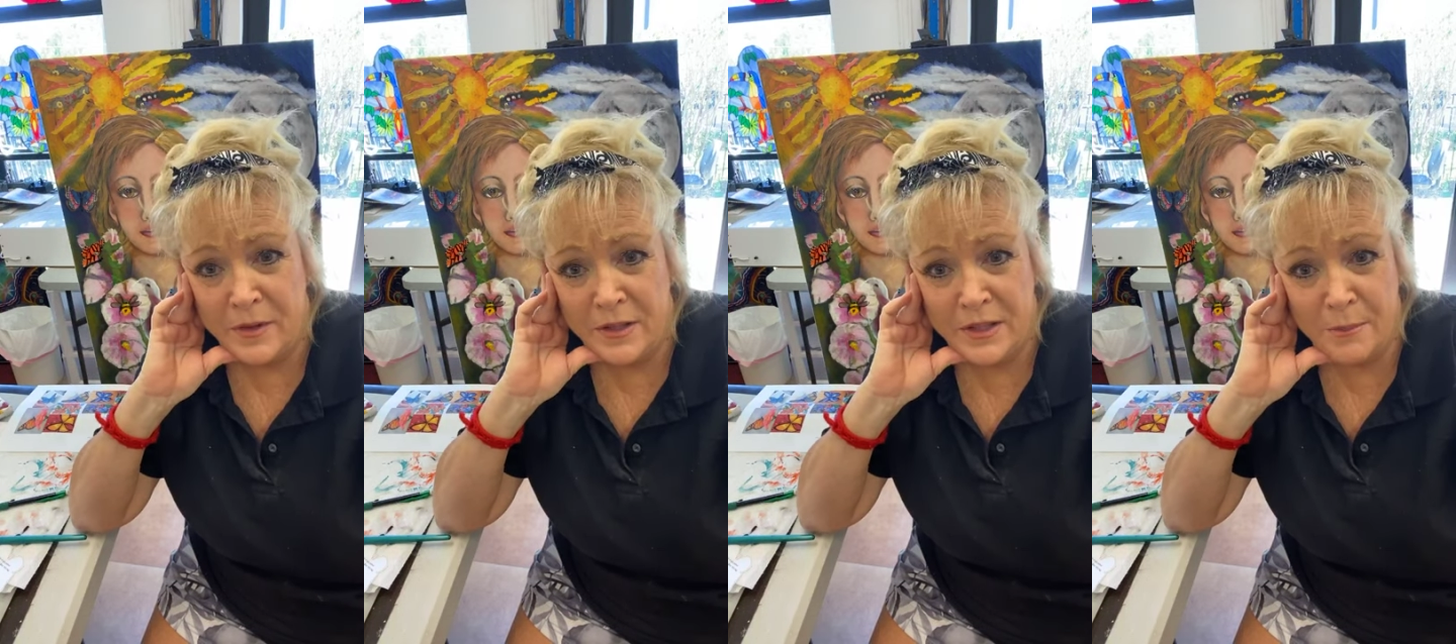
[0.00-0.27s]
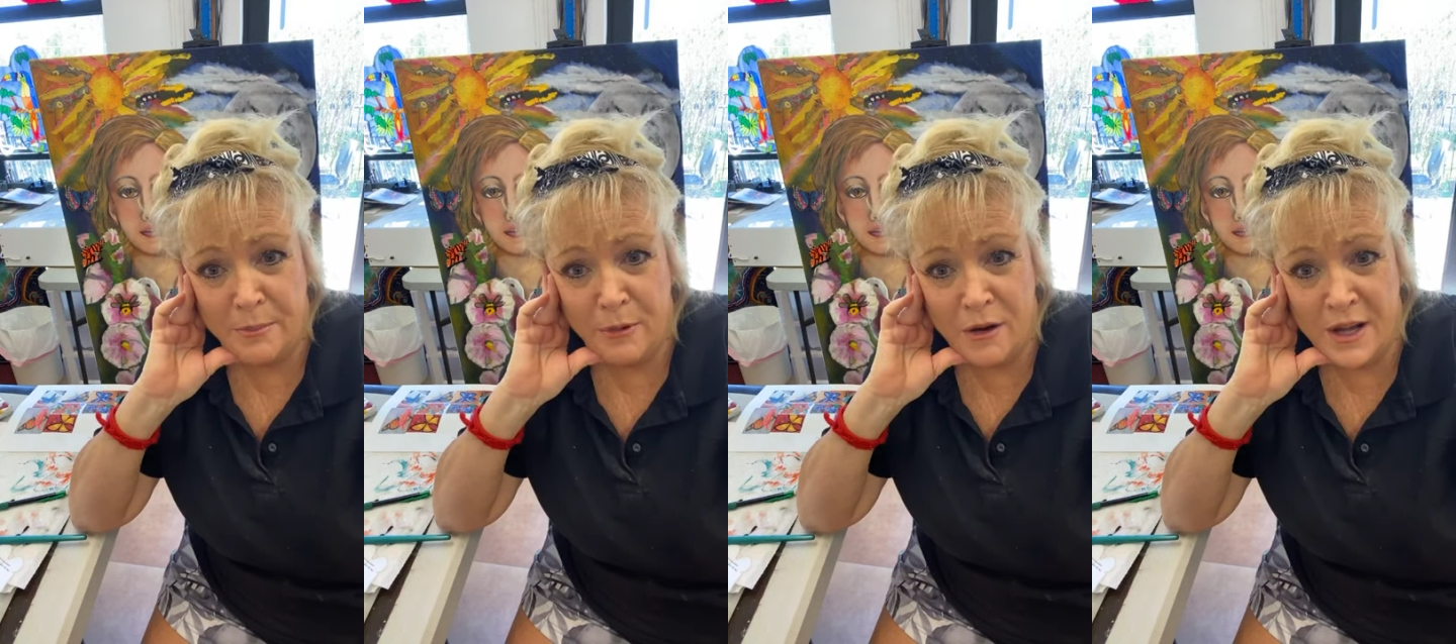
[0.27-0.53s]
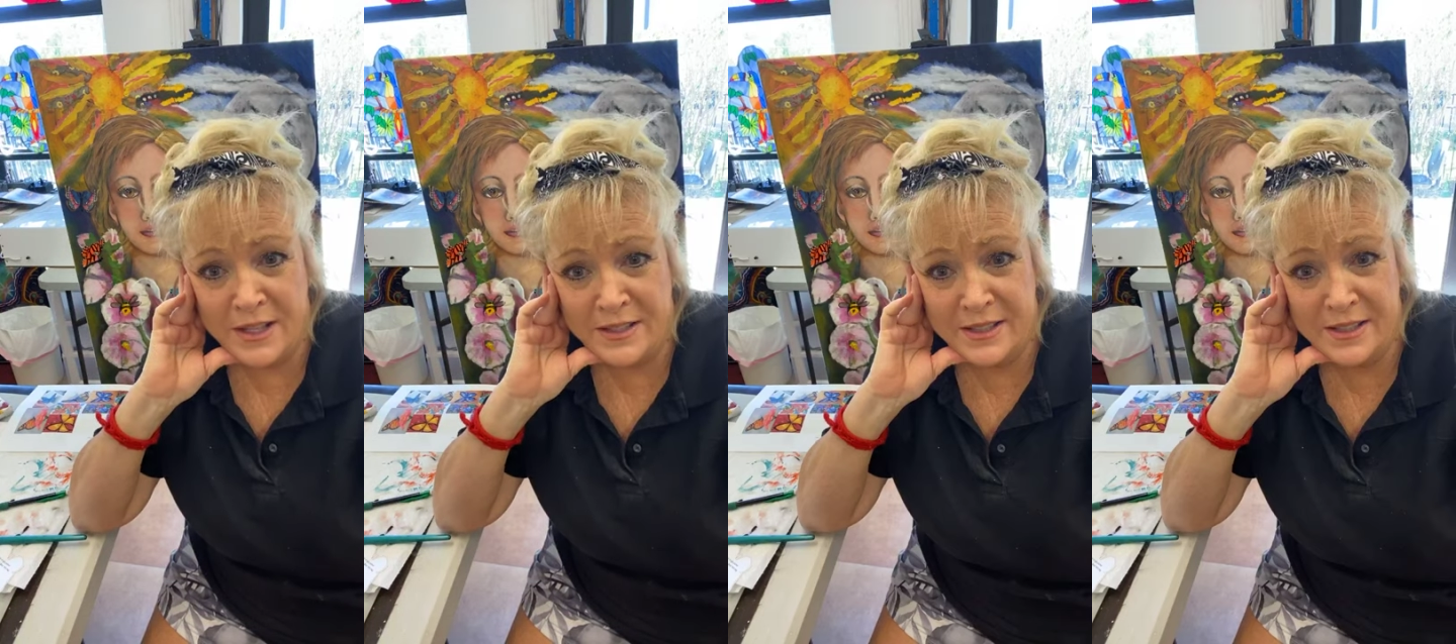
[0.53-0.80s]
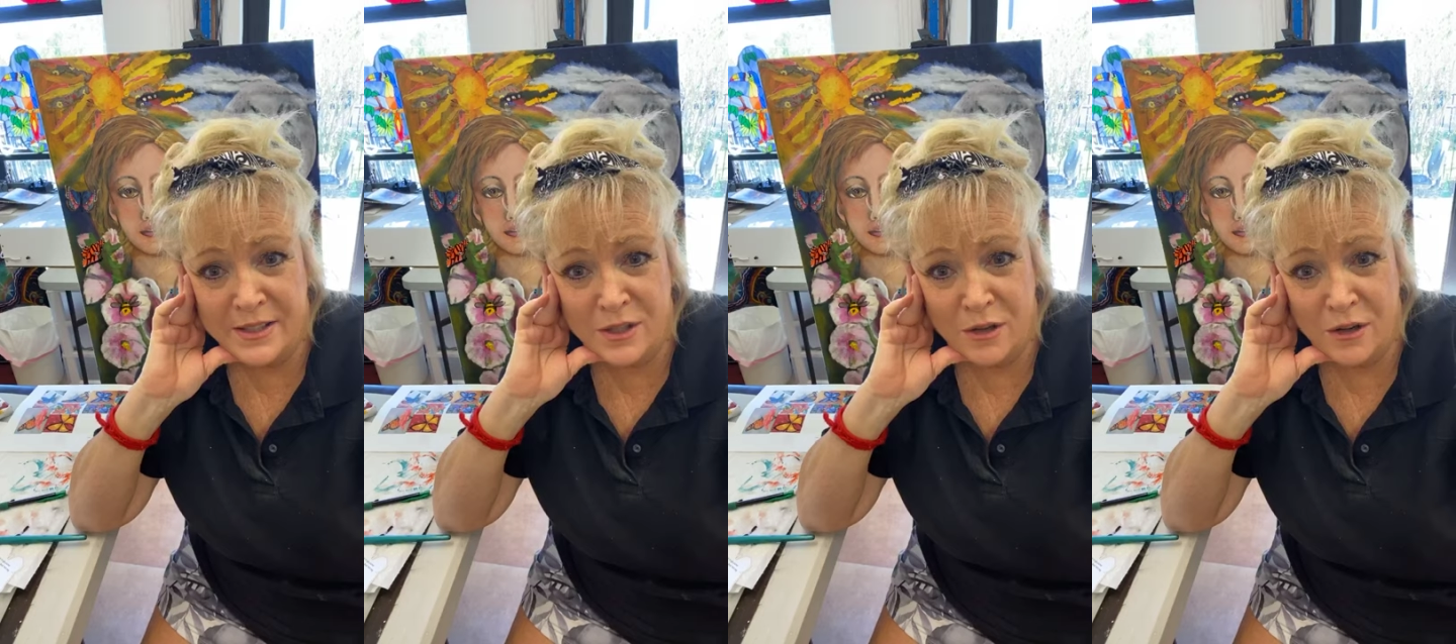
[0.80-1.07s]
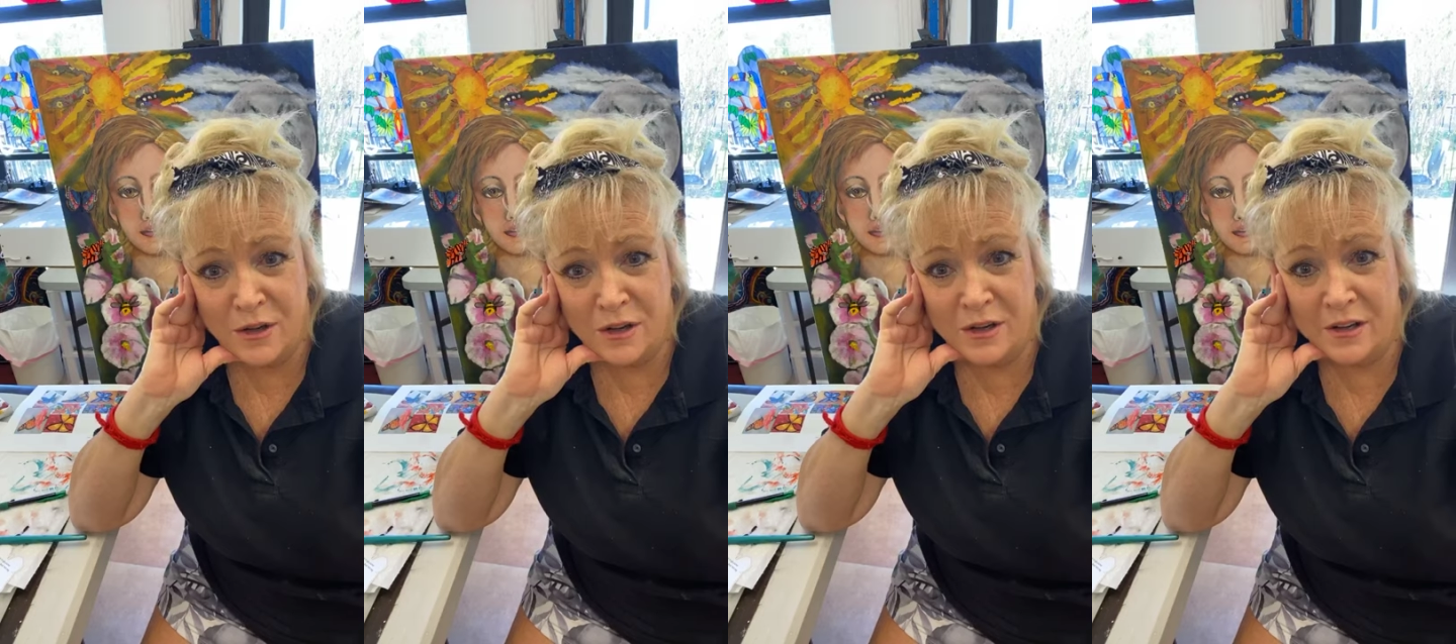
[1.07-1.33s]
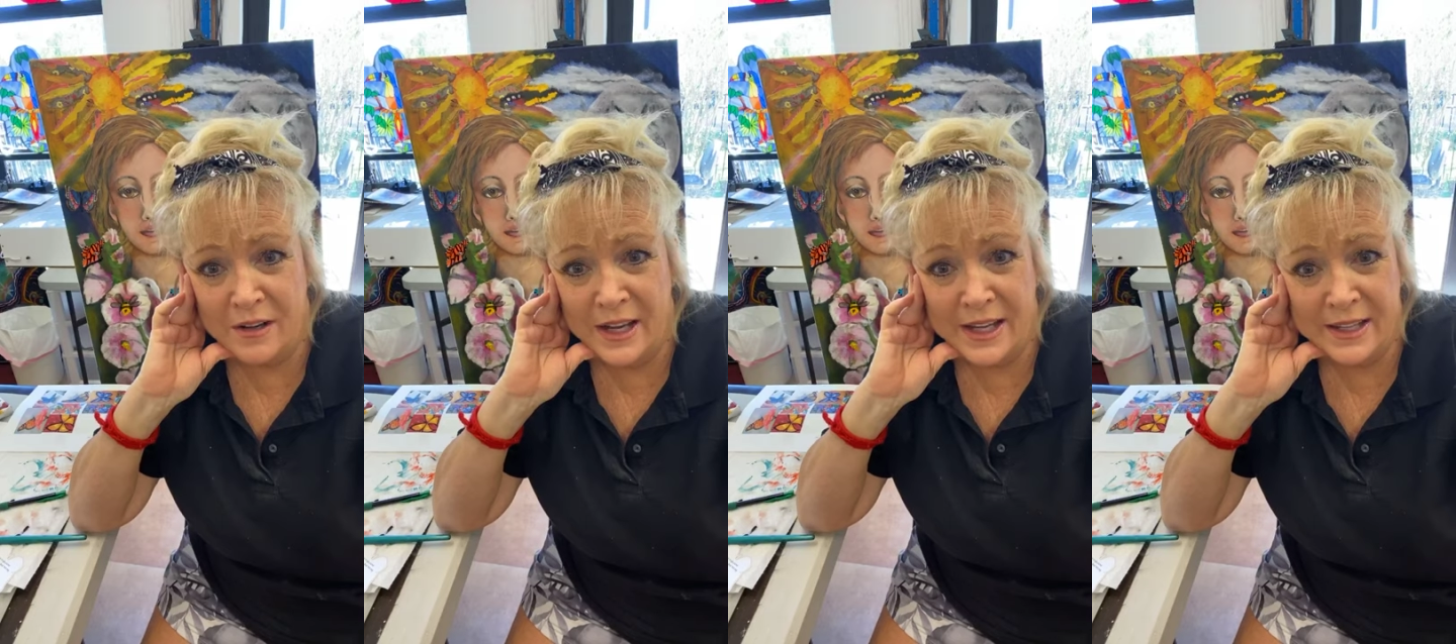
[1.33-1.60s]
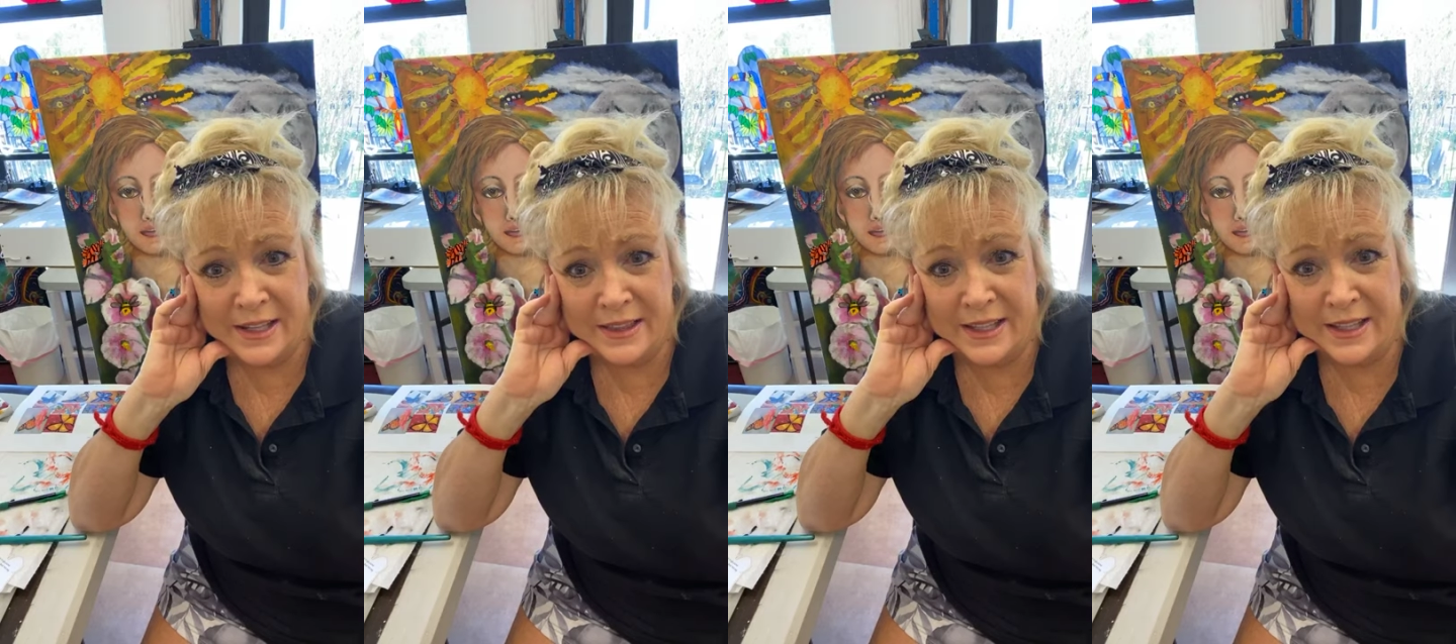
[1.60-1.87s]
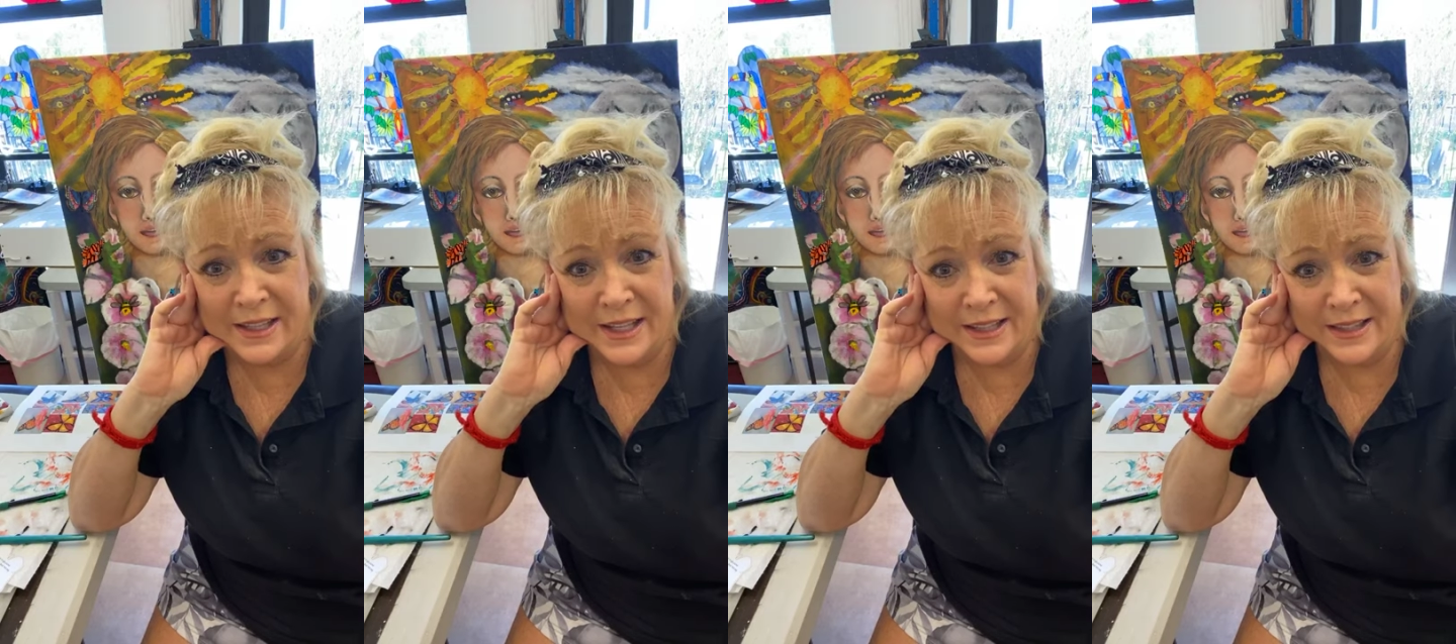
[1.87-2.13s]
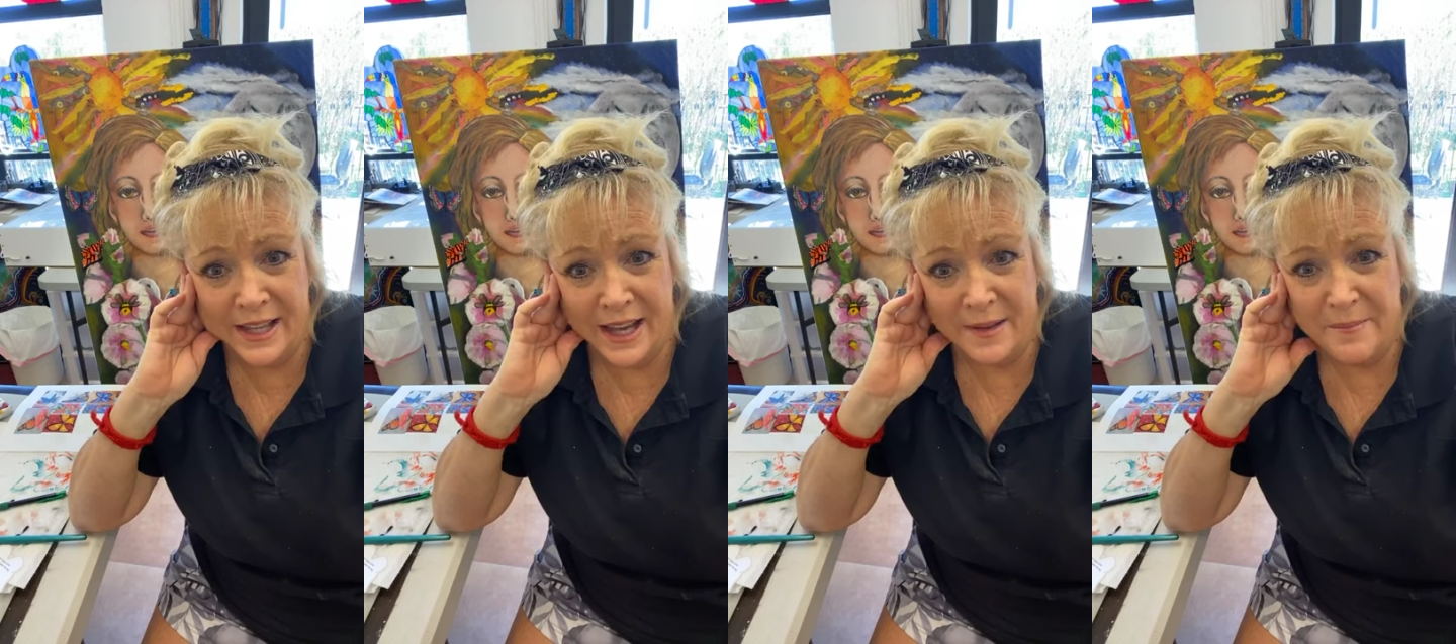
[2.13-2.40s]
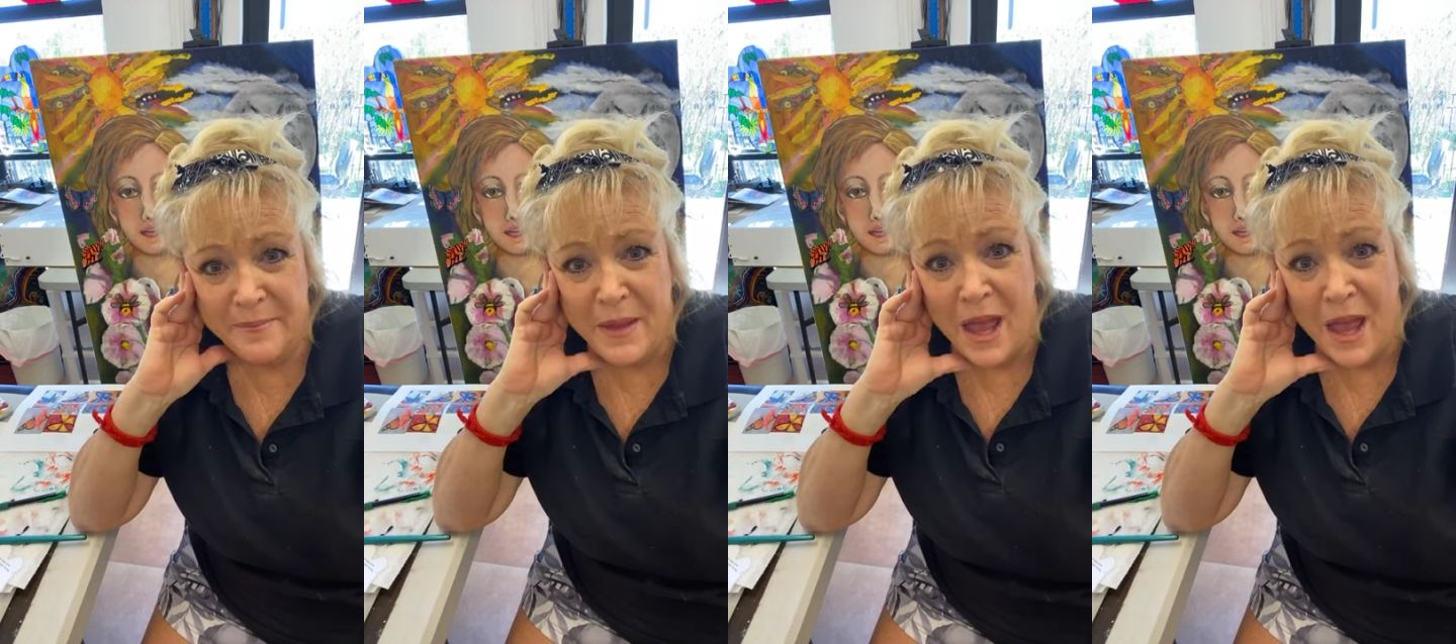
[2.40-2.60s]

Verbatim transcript: depressed or anything like that.